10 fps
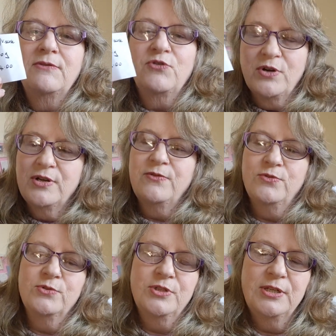for only
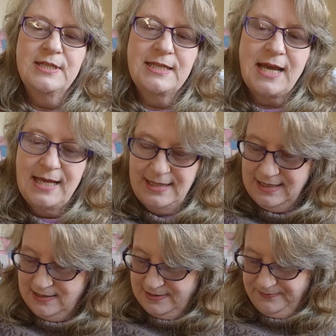$4. I
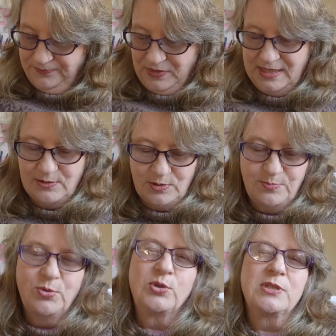think this was
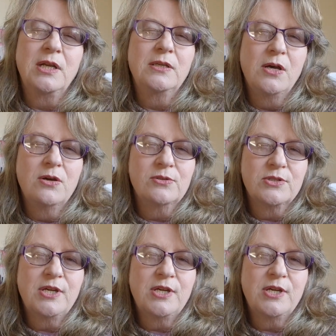bought a long